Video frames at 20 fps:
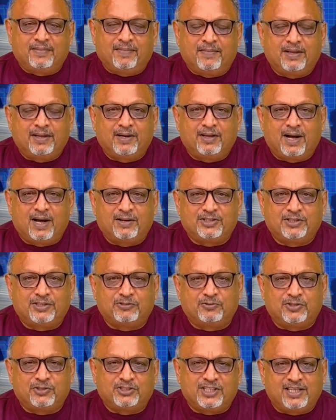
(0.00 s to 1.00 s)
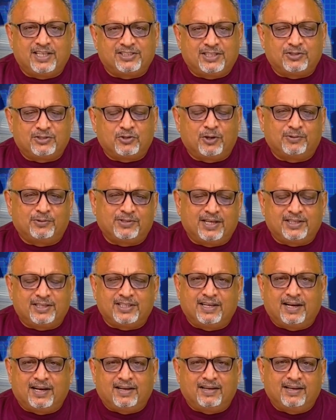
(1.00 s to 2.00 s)
They're not just rejecting Trump's
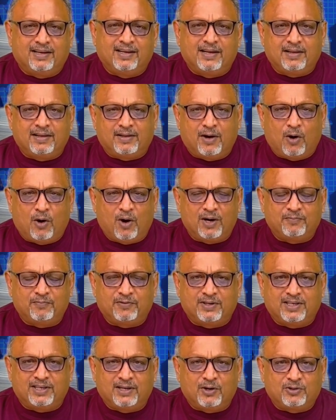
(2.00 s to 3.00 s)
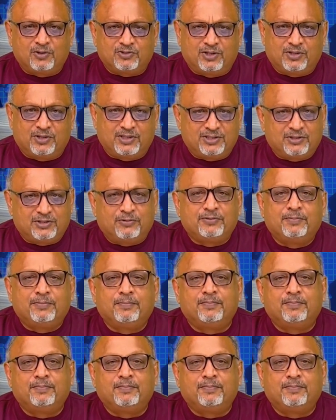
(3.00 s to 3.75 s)
idea, they're offering an alternative.